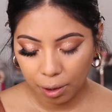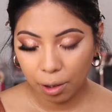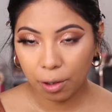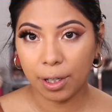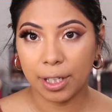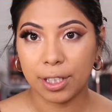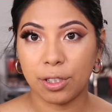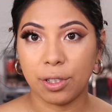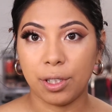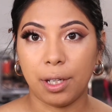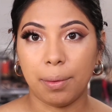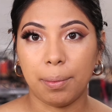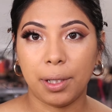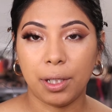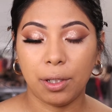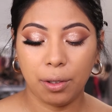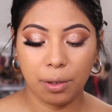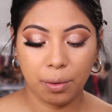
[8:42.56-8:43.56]
Okay, so now I'm
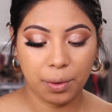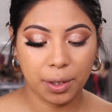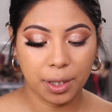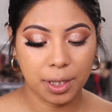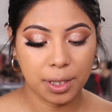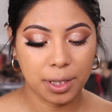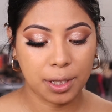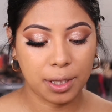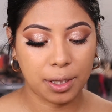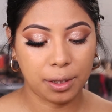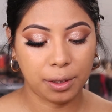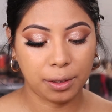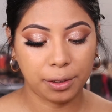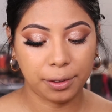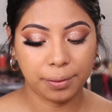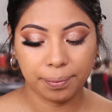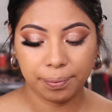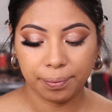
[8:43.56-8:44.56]
gonna go in with
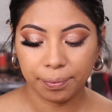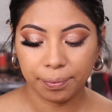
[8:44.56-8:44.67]
concealer.